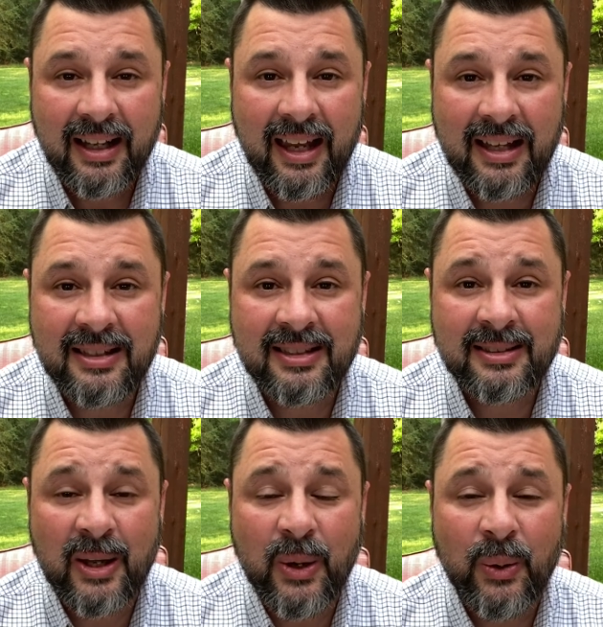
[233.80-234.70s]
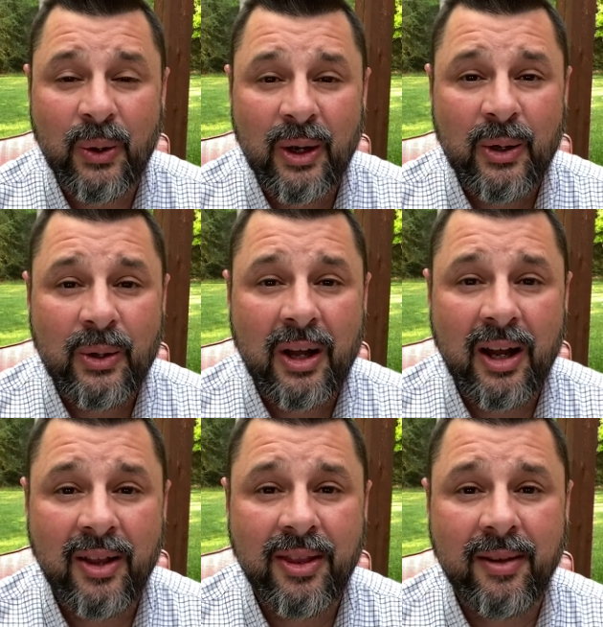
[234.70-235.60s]
And so,
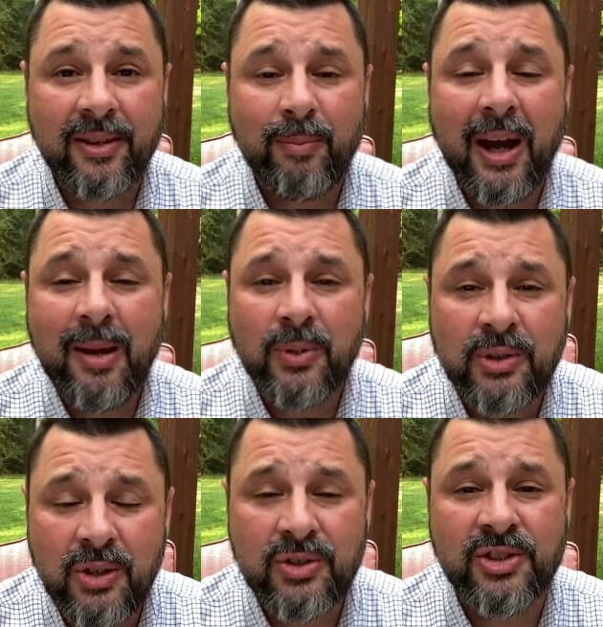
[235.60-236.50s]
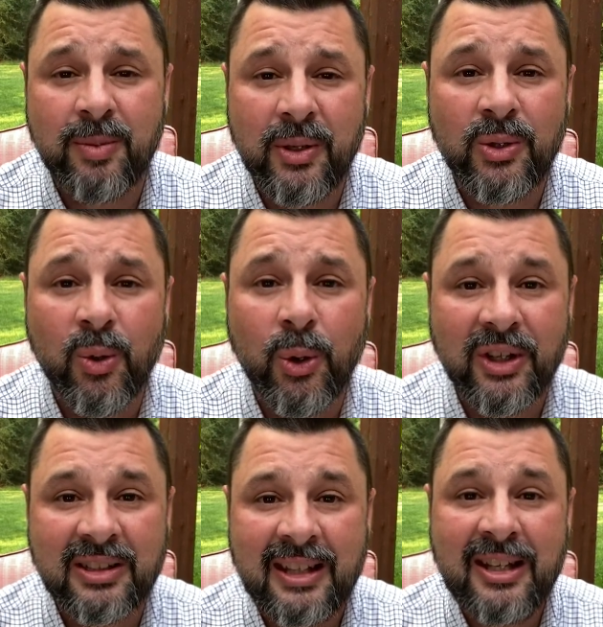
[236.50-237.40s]
the Bible uses the menorah
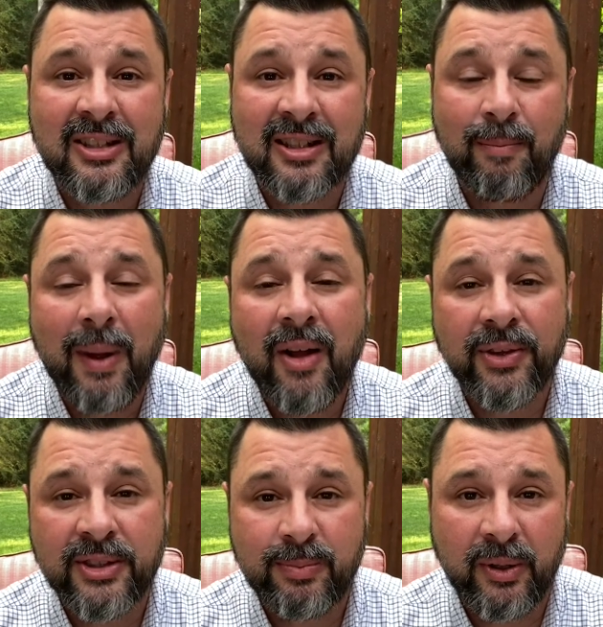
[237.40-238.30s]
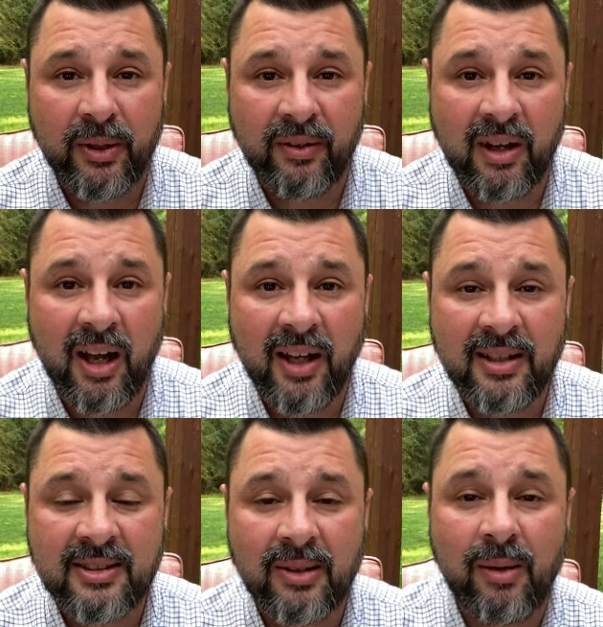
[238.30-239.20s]
to teach us about the Spirit of God.
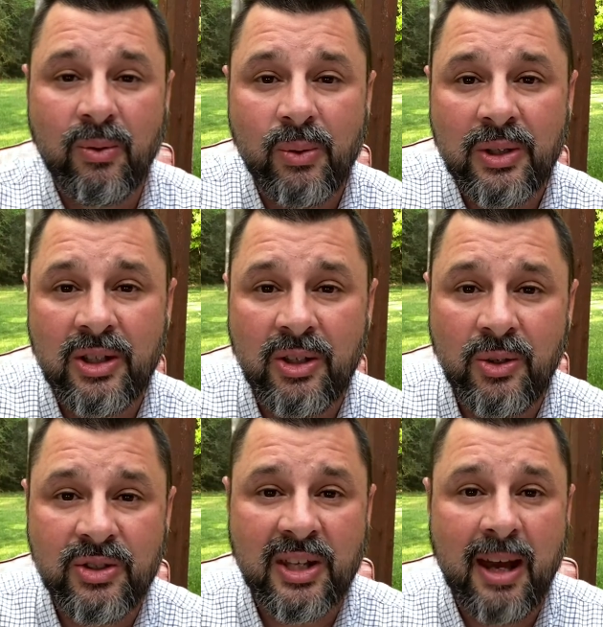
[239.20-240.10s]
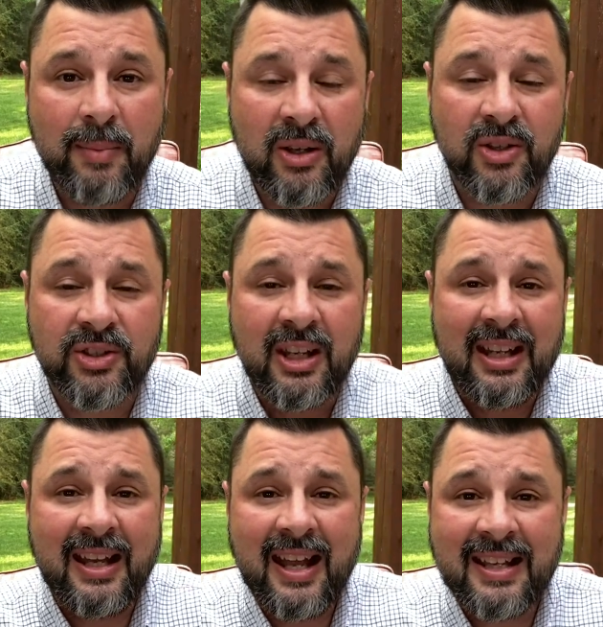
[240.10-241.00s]
And so I want to use that because
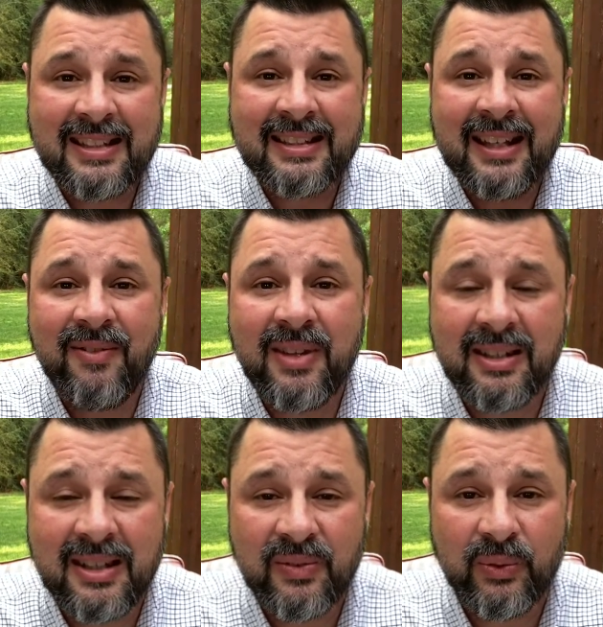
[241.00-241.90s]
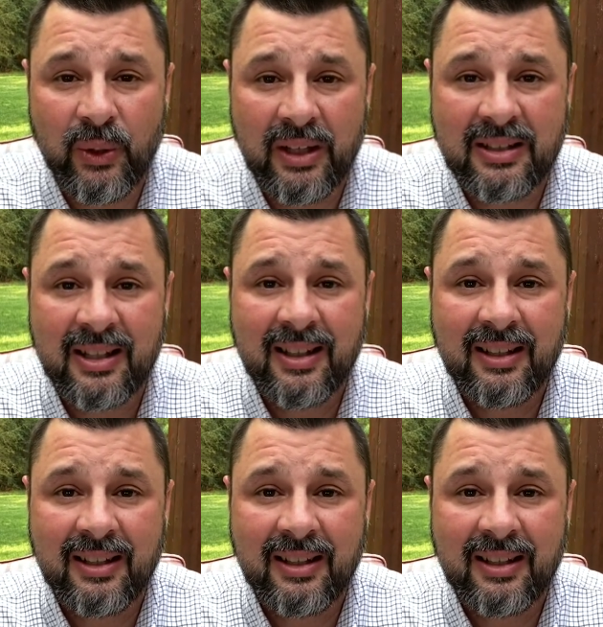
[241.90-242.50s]
it has seven different